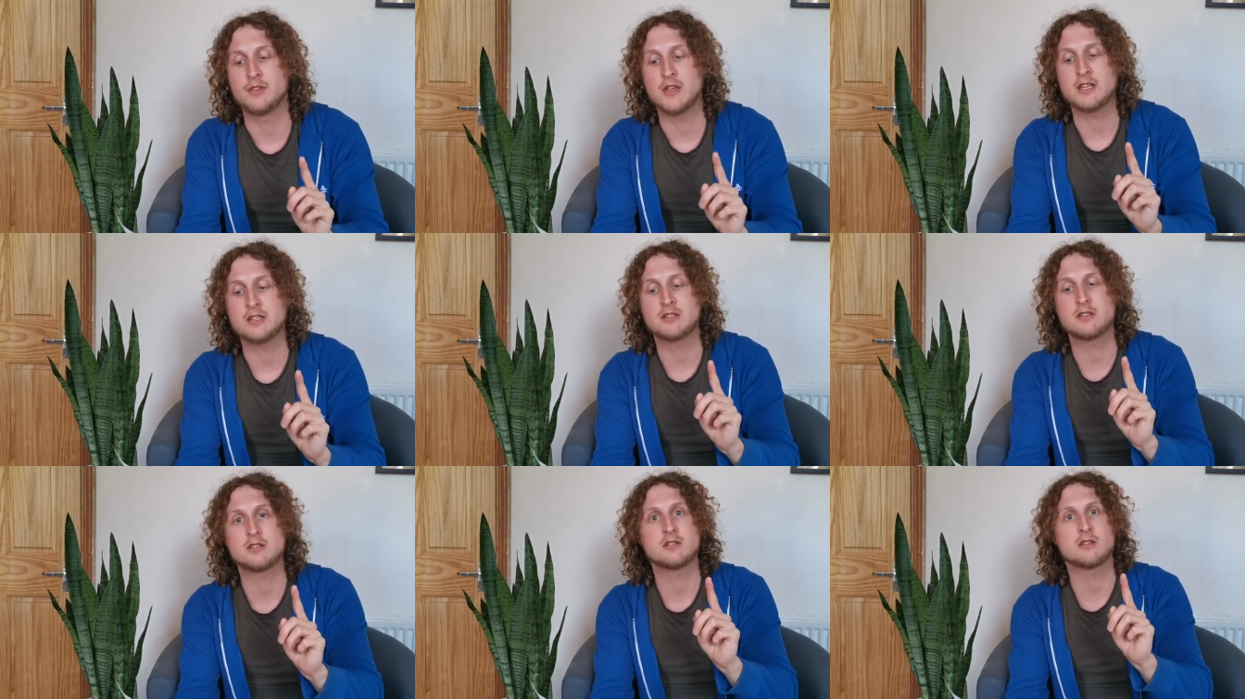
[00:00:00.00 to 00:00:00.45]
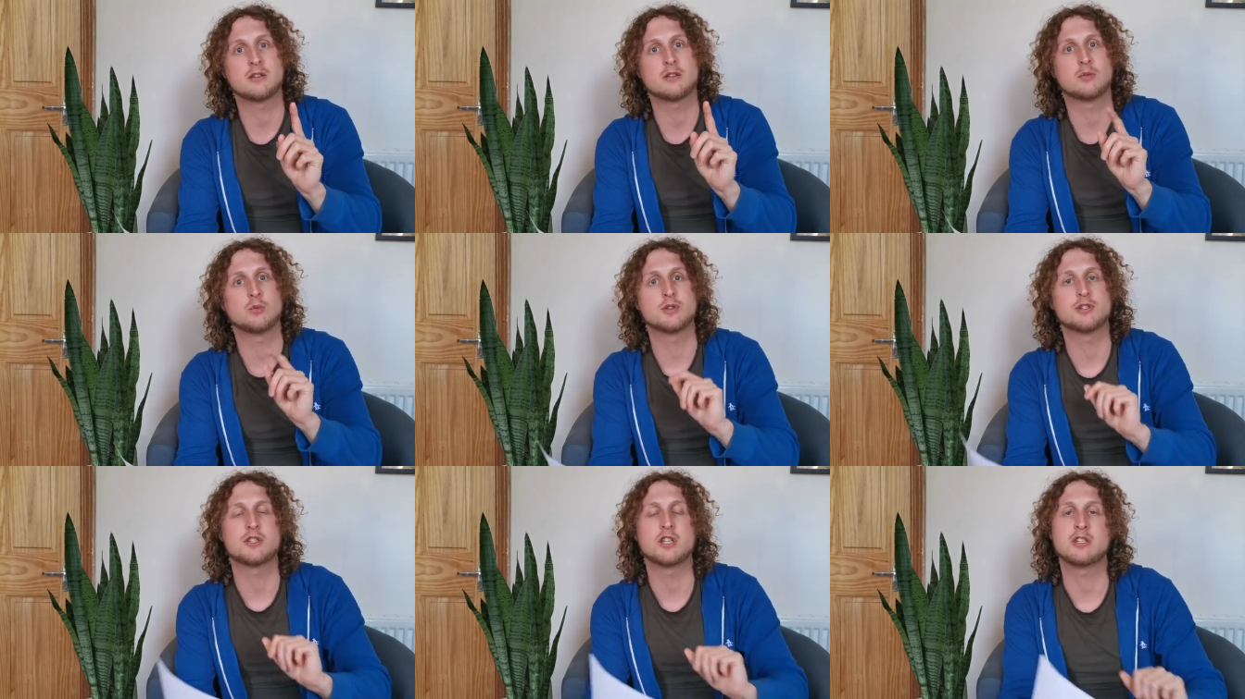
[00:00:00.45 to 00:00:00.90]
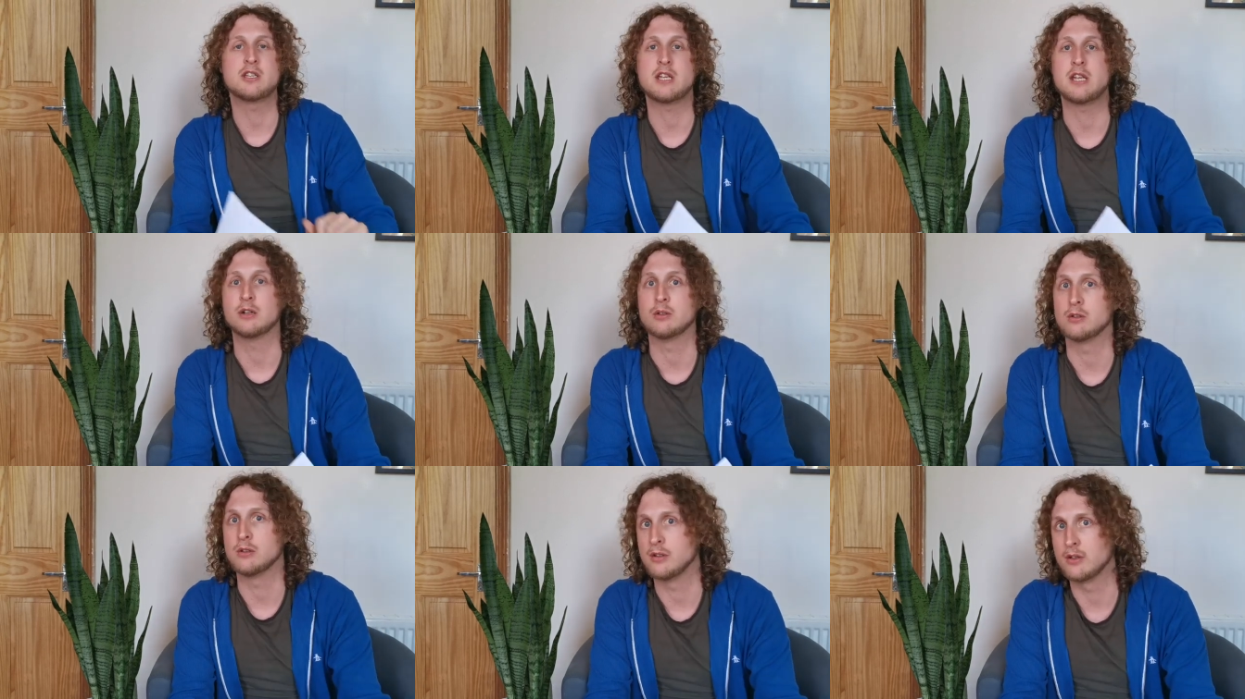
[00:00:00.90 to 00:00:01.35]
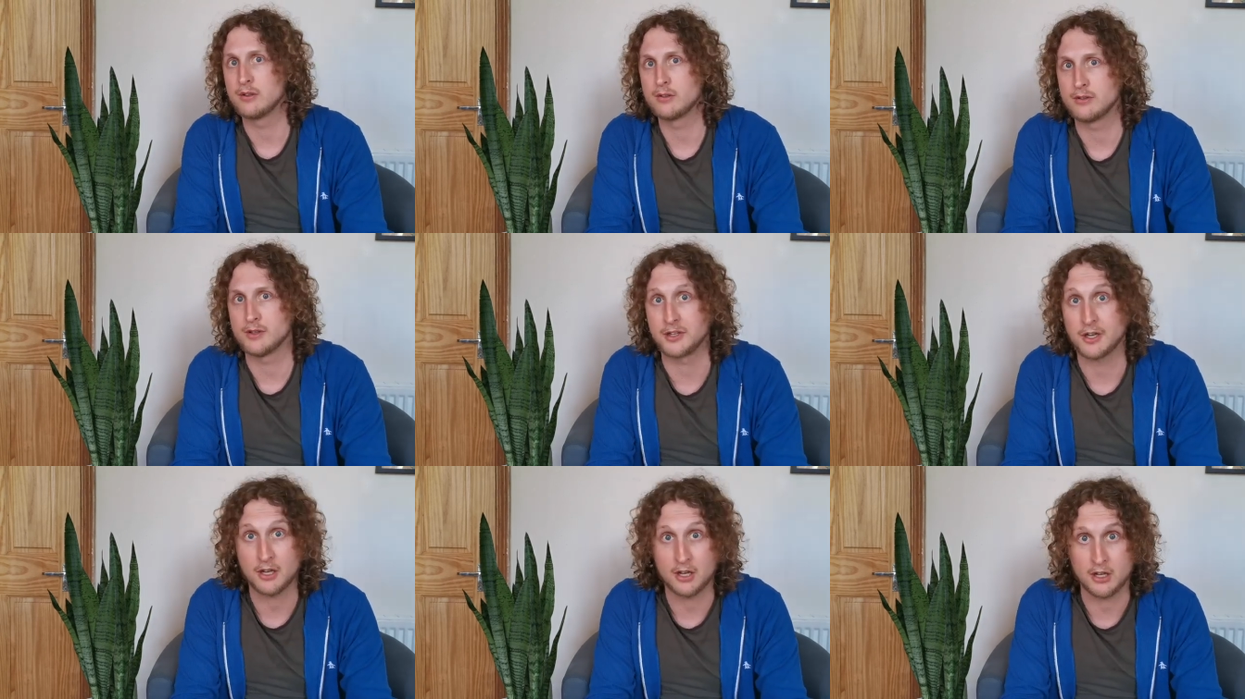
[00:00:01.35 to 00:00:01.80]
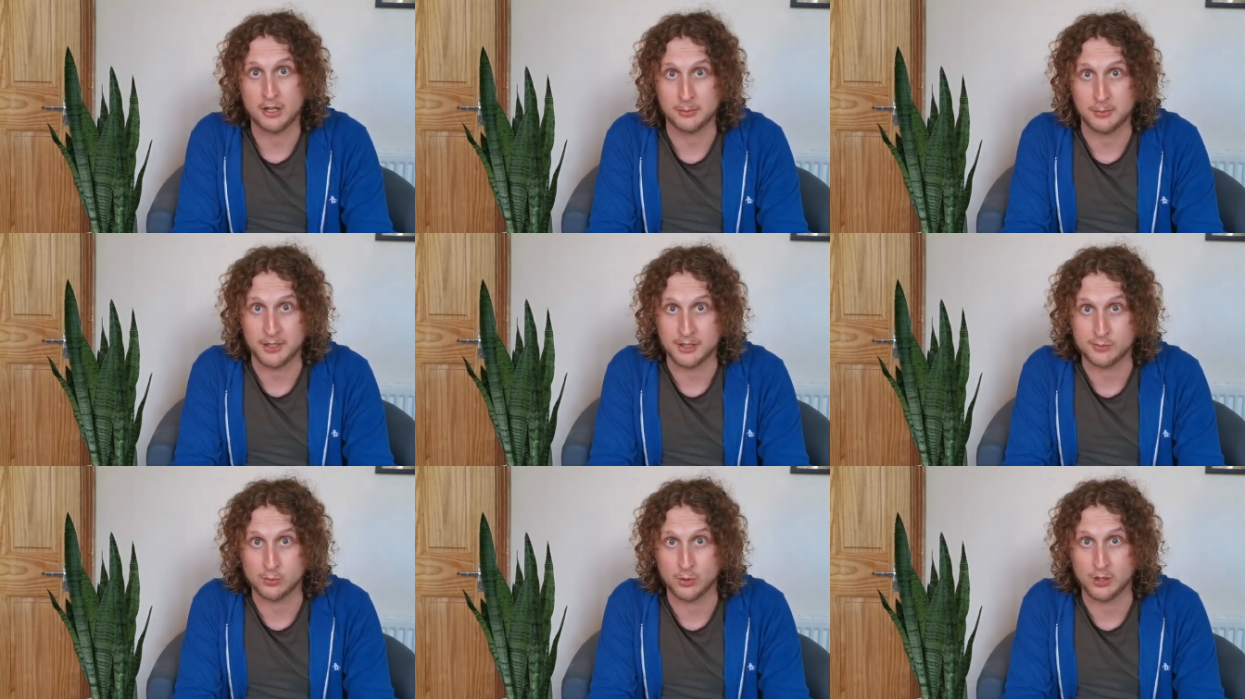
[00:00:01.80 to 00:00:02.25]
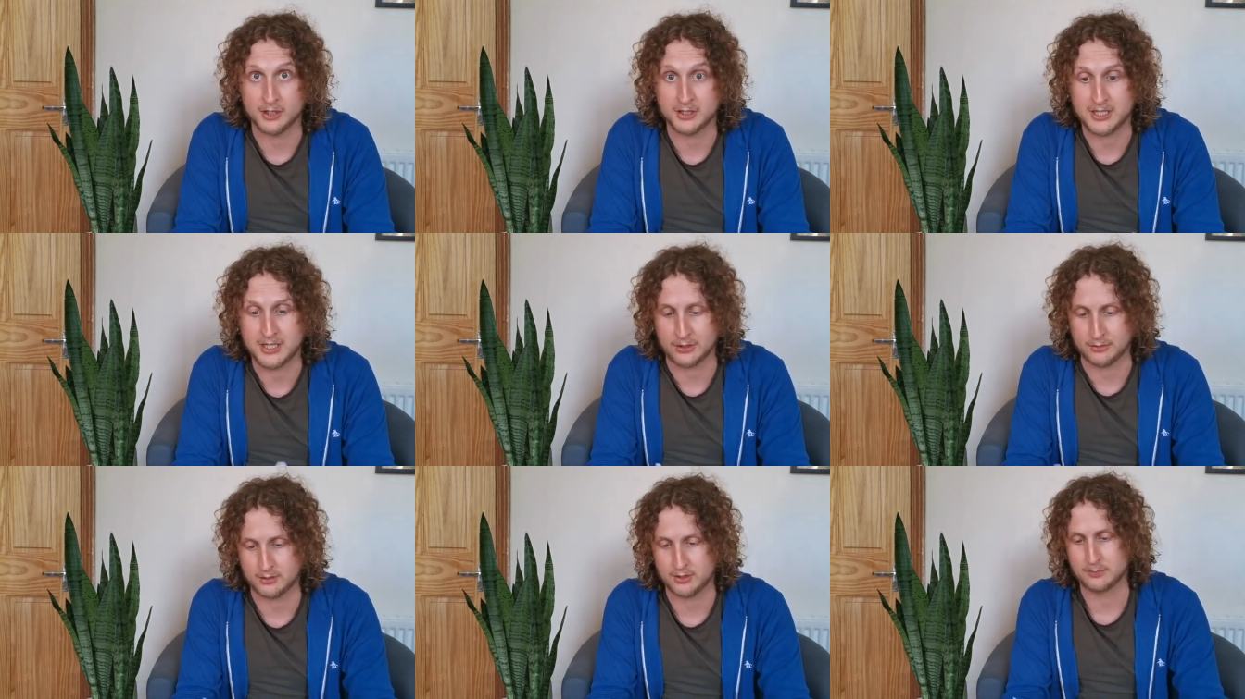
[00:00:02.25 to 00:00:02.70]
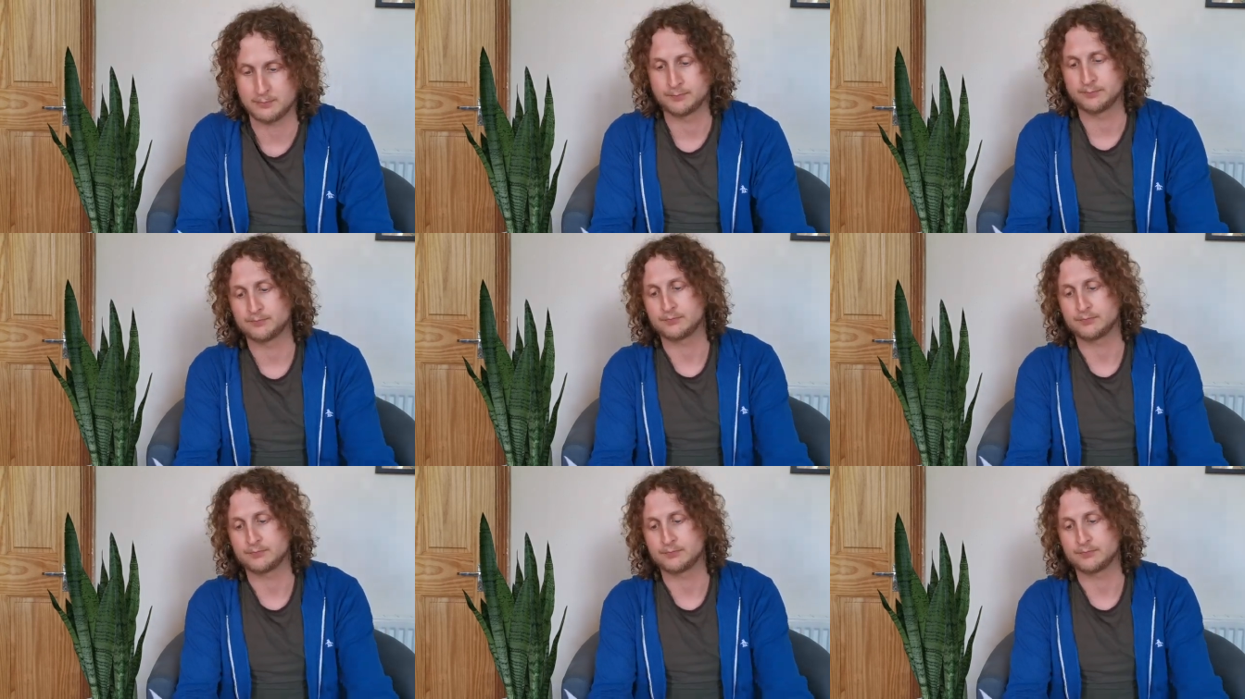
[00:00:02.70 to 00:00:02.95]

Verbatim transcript: this was the deal that Hermes worked out.